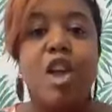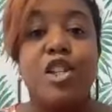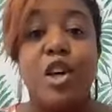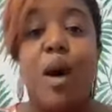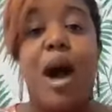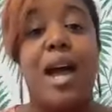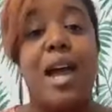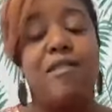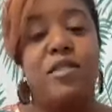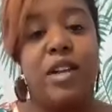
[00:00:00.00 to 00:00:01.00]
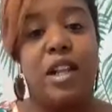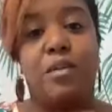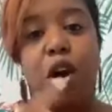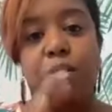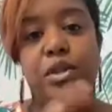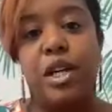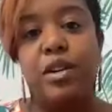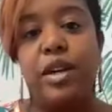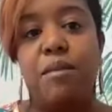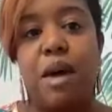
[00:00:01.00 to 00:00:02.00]
So I have developed carpal
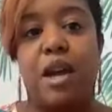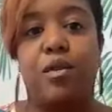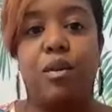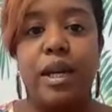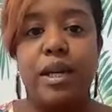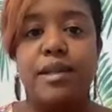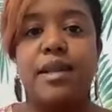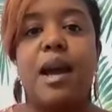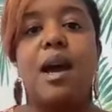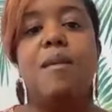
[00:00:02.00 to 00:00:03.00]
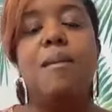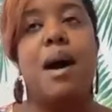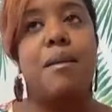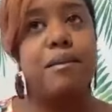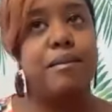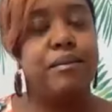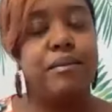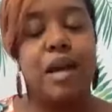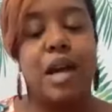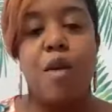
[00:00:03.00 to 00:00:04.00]
tunnel in my wrist. My
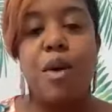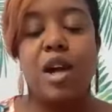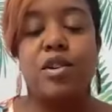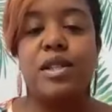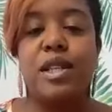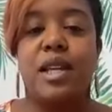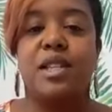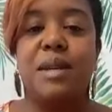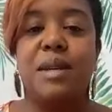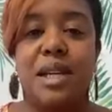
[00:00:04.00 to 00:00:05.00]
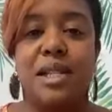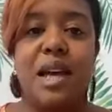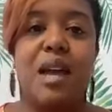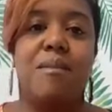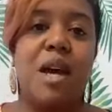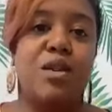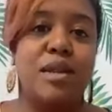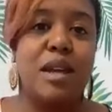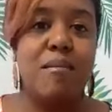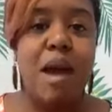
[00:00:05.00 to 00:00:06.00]
chiropractor said it's because I am not
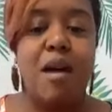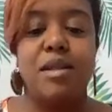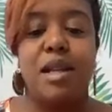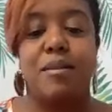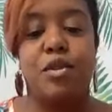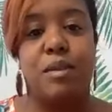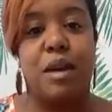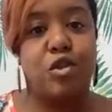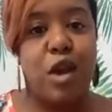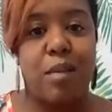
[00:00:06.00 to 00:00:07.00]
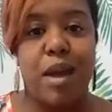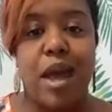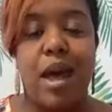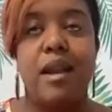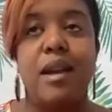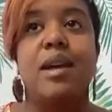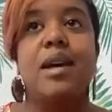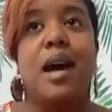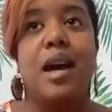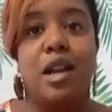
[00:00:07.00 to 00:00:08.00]
using a mouse and I'm using my trackpad.
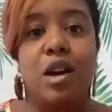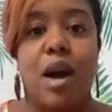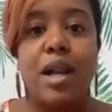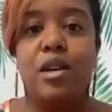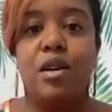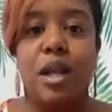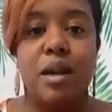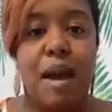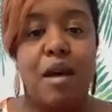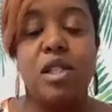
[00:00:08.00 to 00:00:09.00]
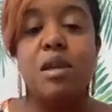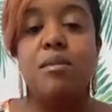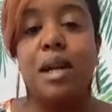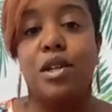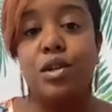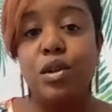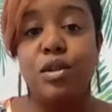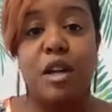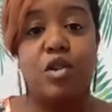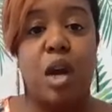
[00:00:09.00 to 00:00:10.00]
I know I need to go get a mouse, but I do use
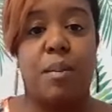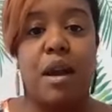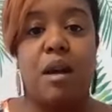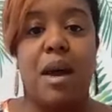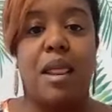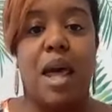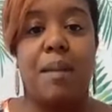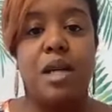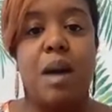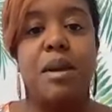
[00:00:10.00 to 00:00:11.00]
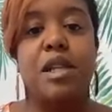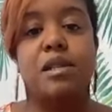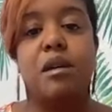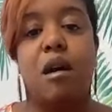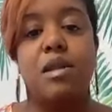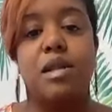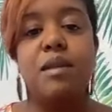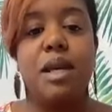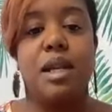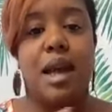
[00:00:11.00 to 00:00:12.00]
my trackpad on my laptop and it's
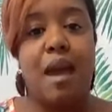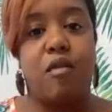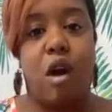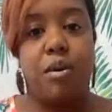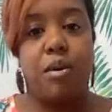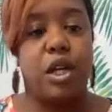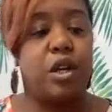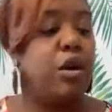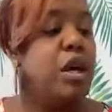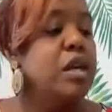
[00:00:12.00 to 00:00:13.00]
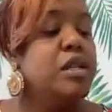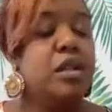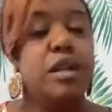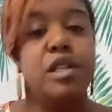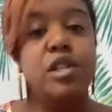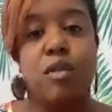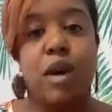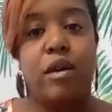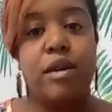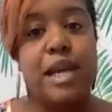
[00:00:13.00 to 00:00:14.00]
causing me to have carpal tunnel. So these are
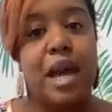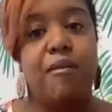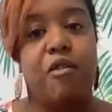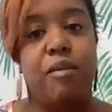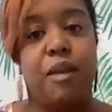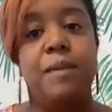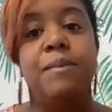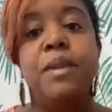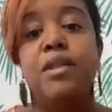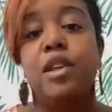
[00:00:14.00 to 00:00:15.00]
right on time for me.